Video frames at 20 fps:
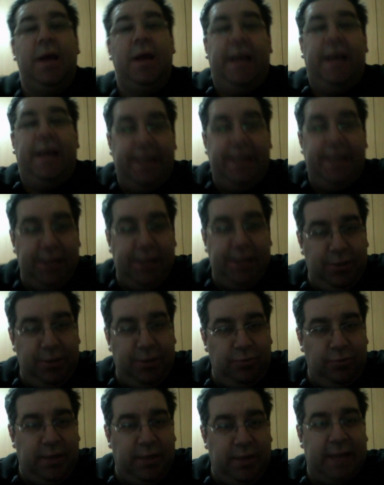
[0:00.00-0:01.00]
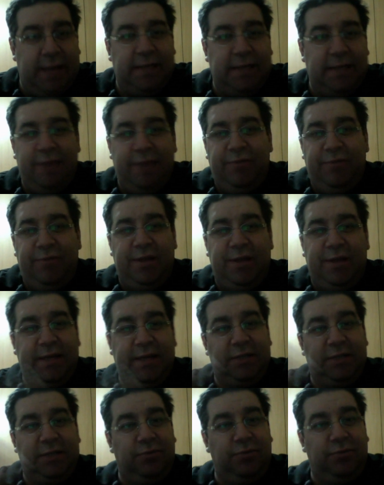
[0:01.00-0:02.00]
He knew that everything
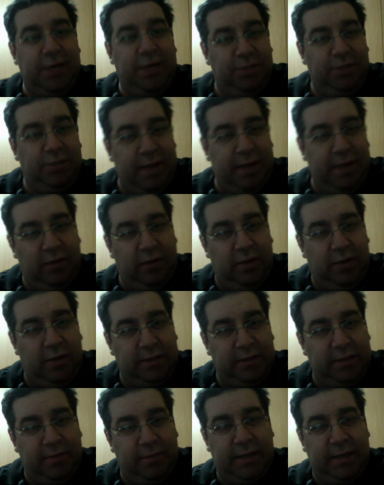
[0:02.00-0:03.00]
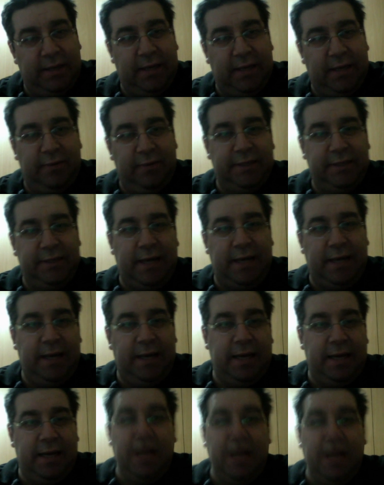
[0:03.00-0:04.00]
is arranged by Allah Tabaraka wa
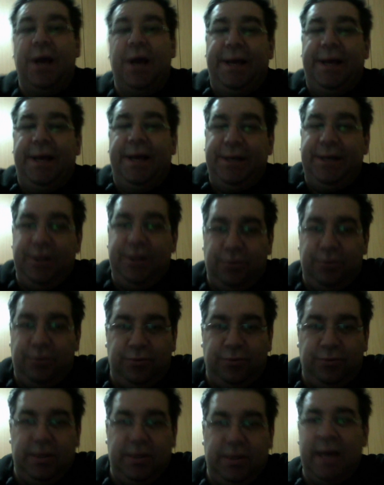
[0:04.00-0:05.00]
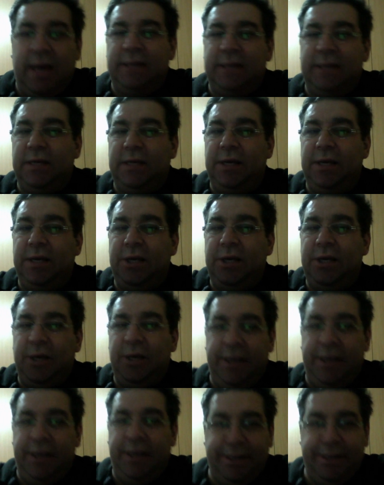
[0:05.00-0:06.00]
Ta'ala. He knew that he
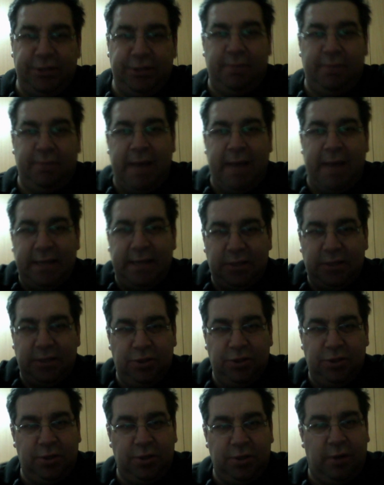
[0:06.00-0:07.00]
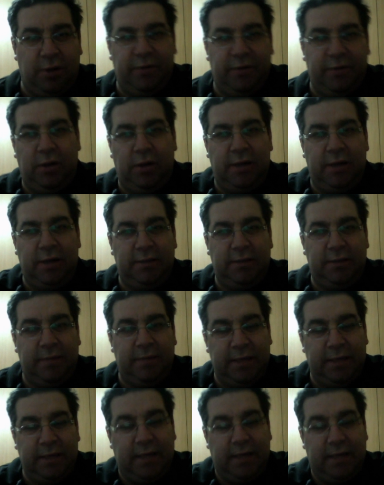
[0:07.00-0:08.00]
is the messenger of Allah
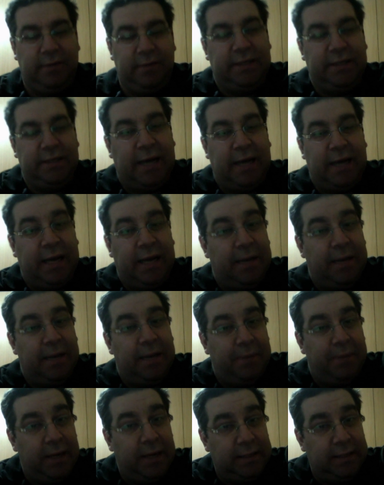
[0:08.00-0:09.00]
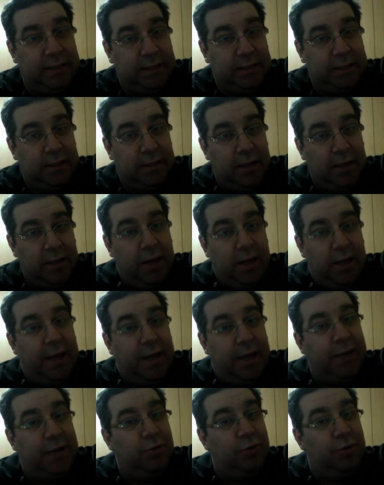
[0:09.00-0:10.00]
Tabaraka wa Ta'ala. But
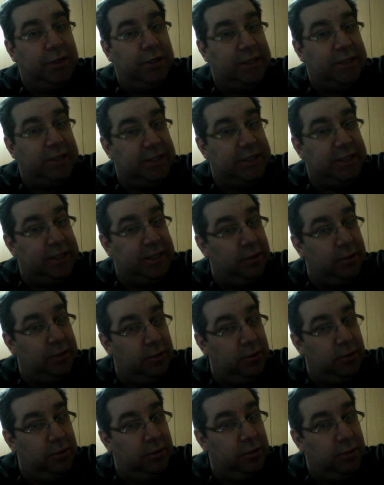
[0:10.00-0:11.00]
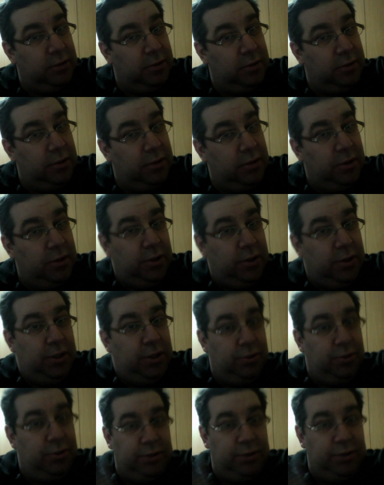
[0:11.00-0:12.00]
he was still
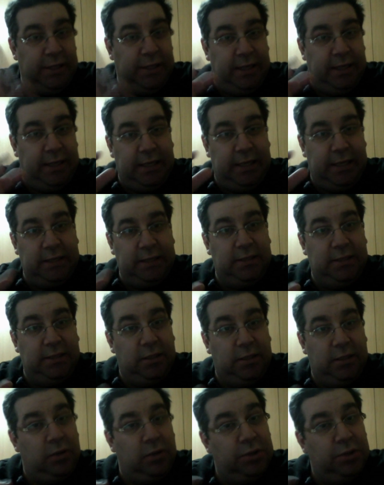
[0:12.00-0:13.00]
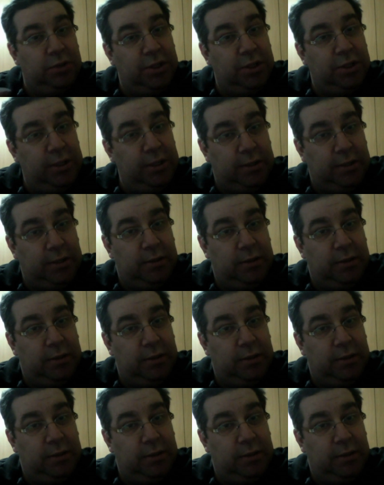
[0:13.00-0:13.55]
using his concern,